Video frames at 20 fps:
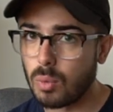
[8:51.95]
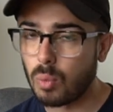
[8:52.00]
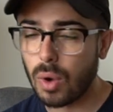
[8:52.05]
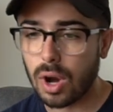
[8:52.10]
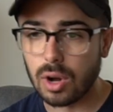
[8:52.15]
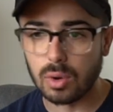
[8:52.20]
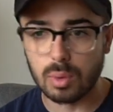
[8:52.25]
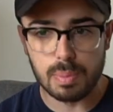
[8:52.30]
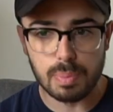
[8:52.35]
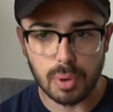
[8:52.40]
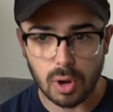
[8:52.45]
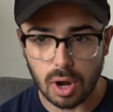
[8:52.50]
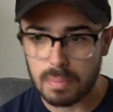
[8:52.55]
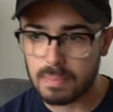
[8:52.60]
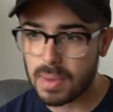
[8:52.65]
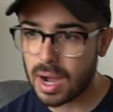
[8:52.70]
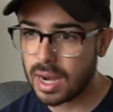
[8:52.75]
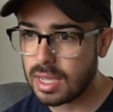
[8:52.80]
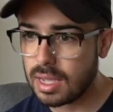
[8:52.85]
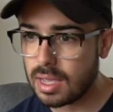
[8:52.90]
Where do we put our
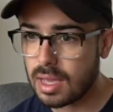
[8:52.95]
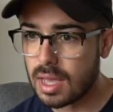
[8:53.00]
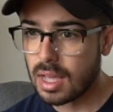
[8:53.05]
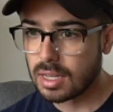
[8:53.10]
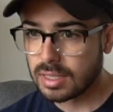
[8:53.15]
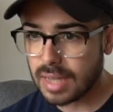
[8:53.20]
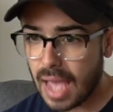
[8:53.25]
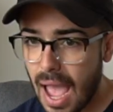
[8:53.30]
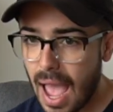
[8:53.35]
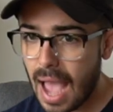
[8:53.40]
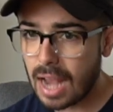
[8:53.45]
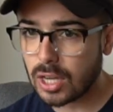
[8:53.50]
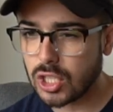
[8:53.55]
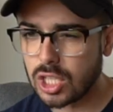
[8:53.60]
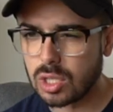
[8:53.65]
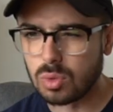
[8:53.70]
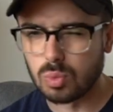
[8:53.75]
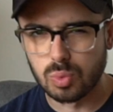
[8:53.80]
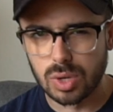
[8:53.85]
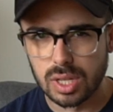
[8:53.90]
money to
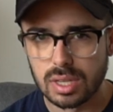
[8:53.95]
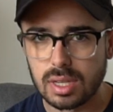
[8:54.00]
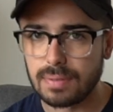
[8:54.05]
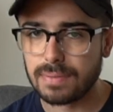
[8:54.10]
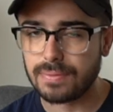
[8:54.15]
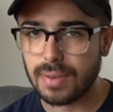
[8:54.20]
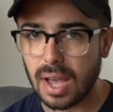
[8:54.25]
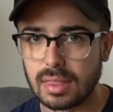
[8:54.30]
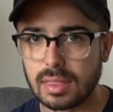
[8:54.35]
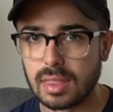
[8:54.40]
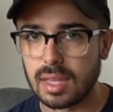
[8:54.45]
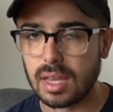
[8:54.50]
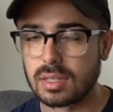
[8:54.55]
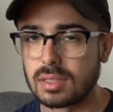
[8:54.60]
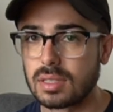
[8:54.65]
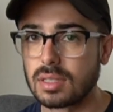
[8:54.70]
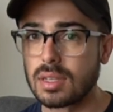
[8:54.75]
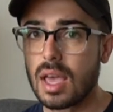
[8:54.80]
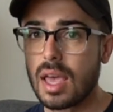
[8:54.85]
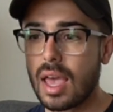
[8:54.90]
actually really fight
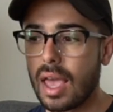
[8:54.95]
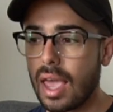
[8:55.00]
this?